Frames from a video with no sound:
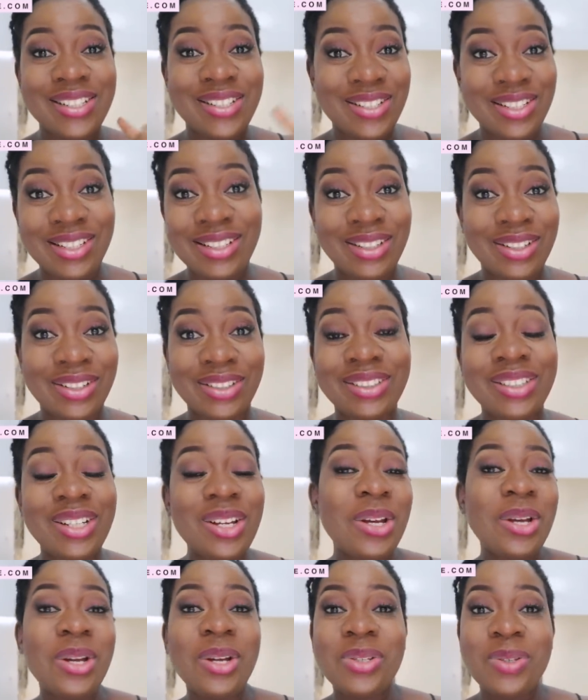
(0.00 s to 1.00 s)
Genius
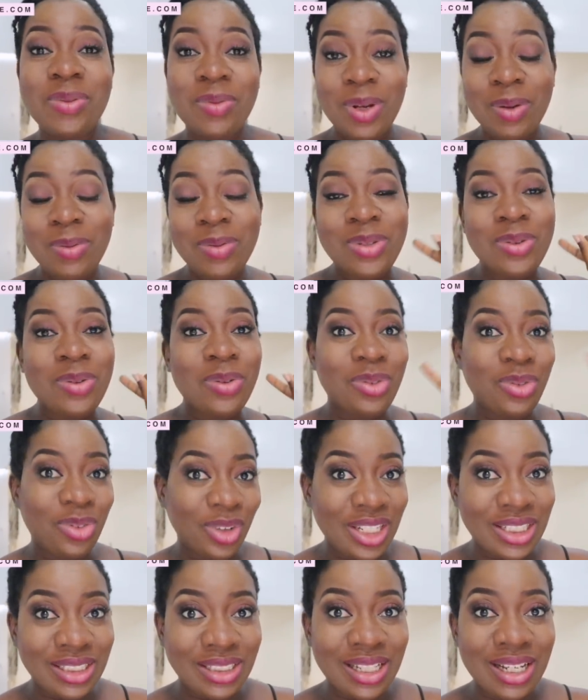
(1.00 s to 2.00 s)
to be able to
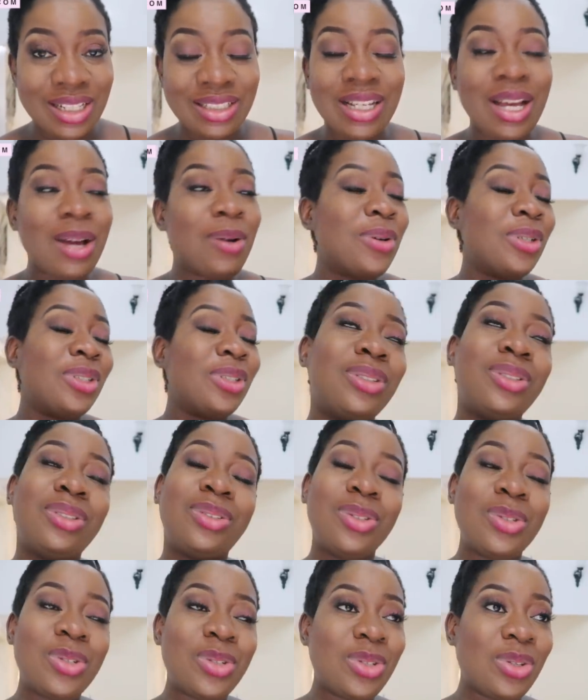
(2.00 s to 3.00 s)
fix that. I
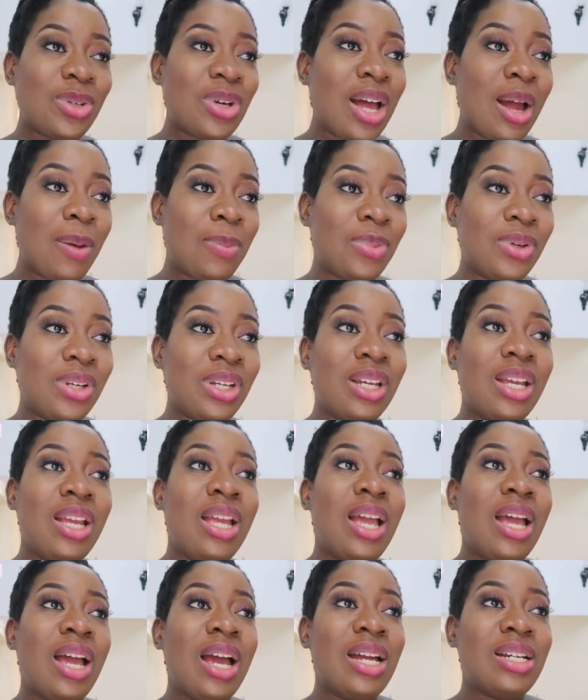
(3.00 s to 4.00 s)
so happy,
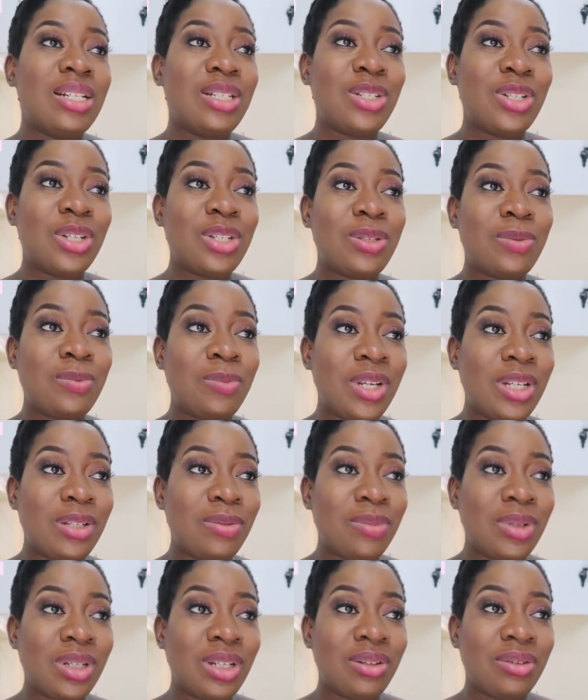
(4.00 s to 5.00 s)
and it just
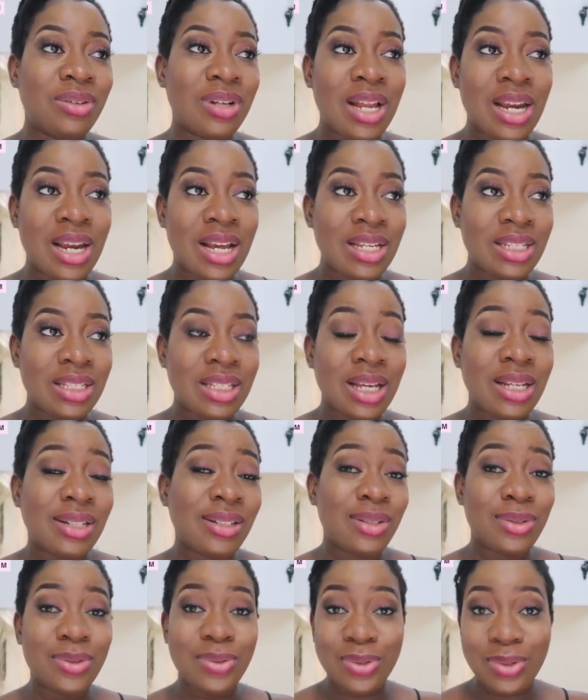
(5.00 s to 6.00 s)
made me realize I
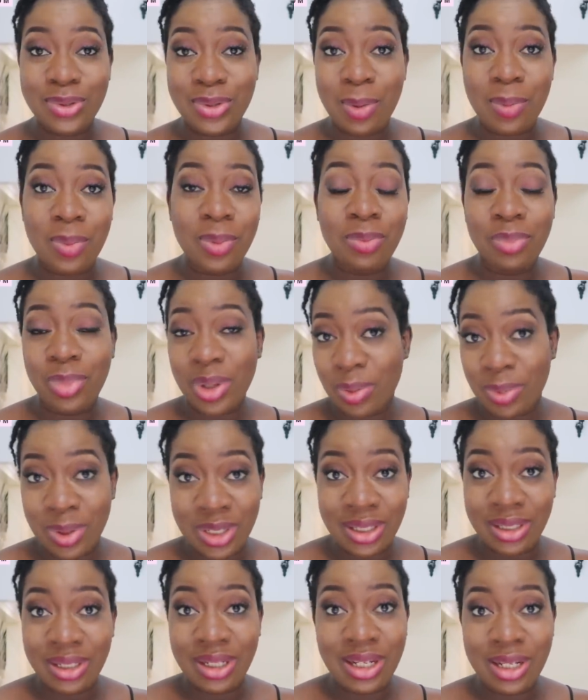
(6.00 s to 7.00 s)
need to stop
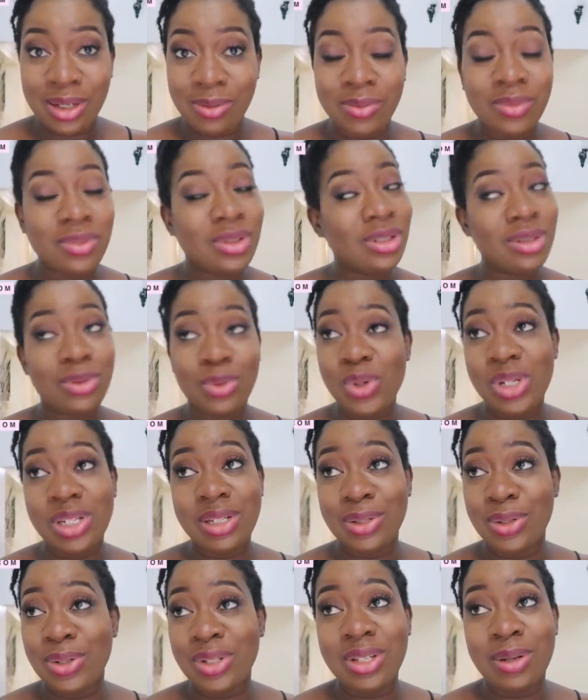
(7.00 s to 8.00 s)
babying him. This one
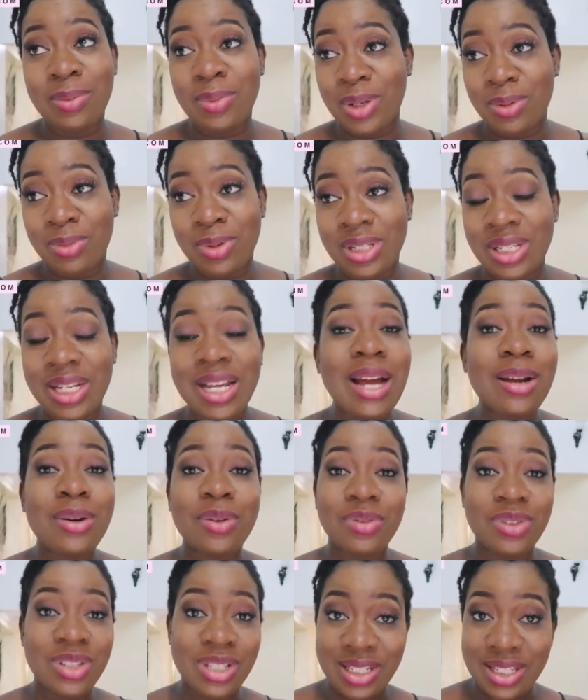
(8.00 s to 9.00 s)
is not a baby. The kind
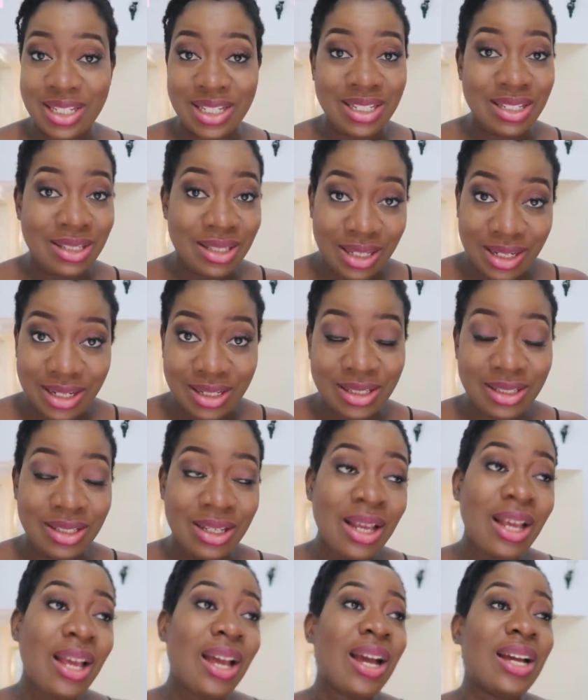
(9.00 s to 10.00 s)
of things he says
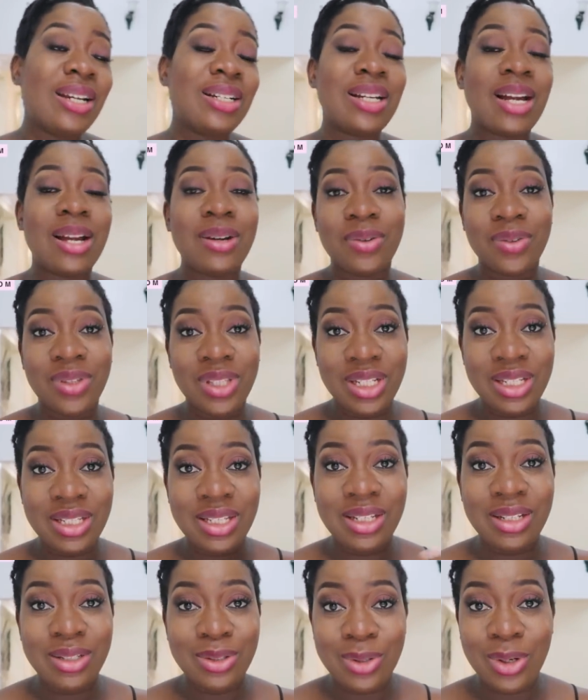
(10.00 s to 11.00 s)
and the kind of
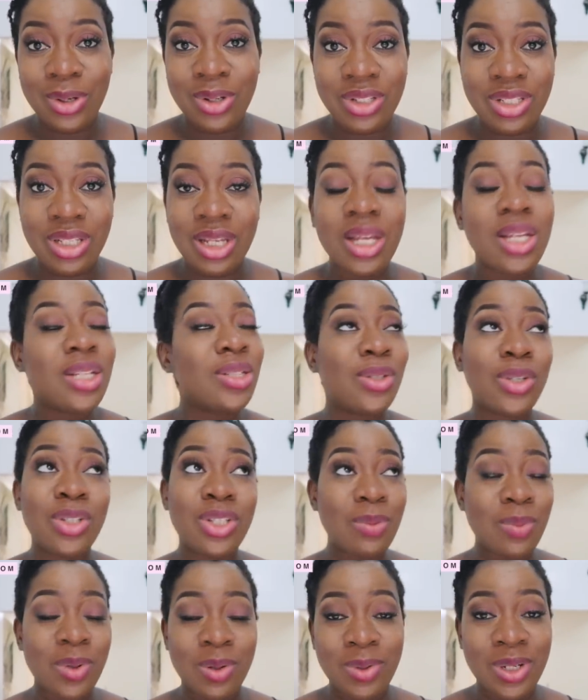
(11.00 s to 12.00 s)
things he does, he's
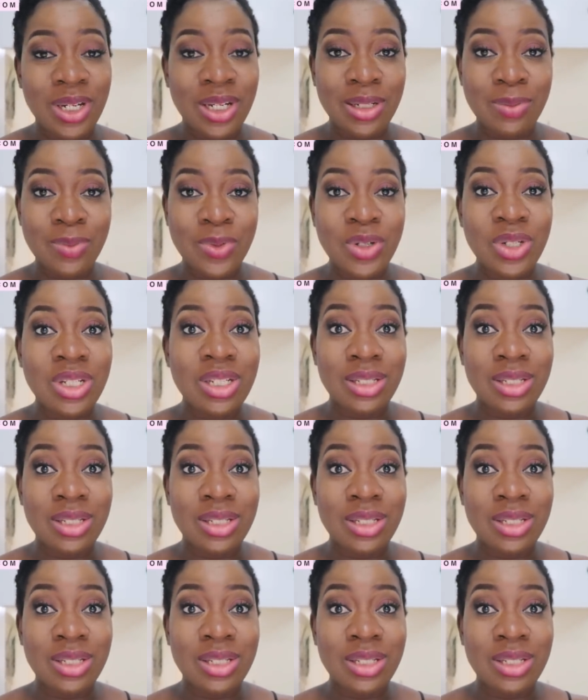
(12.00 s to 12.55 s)
not a baby anymore.